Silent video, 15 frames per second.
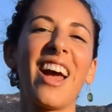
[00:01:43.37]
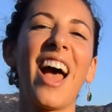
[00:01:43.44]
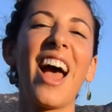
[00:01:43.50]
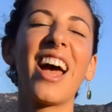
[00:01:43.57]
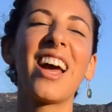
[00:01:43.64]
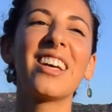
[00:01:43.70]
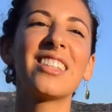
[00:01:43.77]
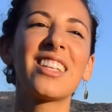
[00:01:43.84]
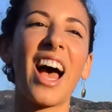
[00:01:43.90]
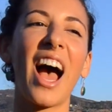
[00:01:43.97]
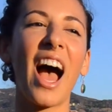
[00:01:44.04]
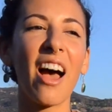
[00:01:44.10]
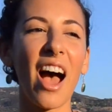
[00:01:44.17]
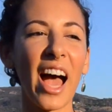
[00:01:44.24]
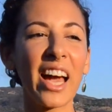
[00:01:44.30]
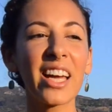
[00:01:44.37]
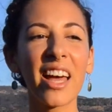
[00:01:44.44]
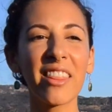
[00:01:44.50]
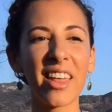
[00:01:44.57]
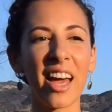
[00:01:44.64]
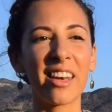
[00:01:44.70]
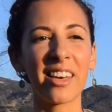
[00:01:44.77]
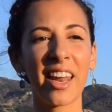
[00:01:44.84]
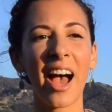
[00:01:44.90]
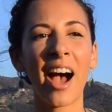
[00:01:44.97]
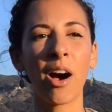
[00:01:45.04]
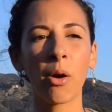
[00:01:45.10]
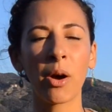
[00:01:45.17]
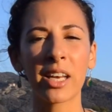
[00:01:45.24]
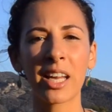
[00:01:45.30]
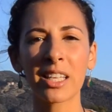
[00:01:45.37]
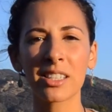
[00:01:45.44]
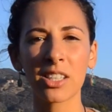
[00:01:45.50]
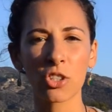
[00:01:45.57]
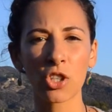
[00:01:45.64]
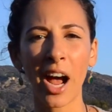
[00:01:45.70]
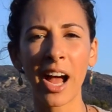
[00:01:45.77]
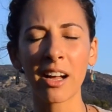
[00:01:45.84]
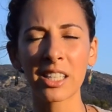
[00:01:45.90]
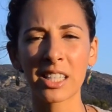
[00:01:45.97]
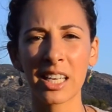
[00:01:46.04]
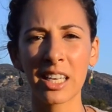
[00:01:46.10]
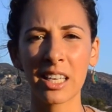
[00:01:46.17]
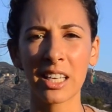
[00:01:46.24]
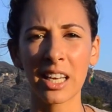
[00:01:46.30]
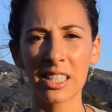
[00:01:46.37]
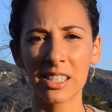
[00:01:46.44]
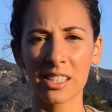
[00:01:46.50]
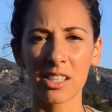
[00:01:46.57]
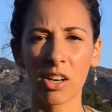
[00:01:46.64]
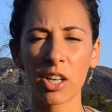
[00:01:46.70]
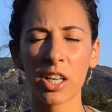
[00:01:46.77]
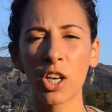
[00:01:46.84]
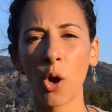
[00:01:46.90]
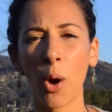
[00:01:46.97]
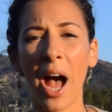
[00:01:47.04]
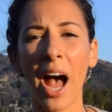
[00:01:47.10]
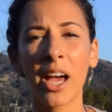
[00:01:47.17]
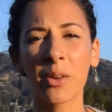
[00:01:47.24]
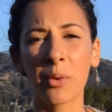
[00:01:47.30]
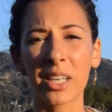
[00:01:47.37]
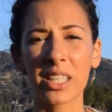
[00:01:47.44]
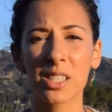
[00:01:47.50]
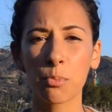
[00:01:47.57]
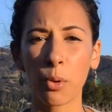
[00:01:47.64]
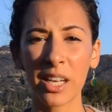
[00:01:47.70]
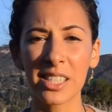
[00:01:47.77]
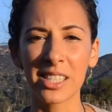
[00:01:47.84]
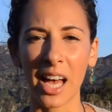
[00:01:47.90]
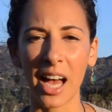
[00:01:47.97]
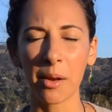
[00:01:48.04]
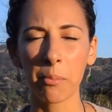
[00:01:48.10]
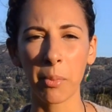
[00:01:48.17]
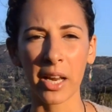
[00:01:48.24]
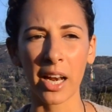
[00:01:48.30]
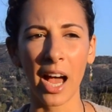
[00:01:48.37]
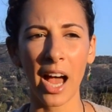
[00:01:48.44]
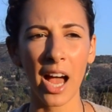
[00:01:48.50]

And I get that now, and as a child I didn't necessarily know how to express that, but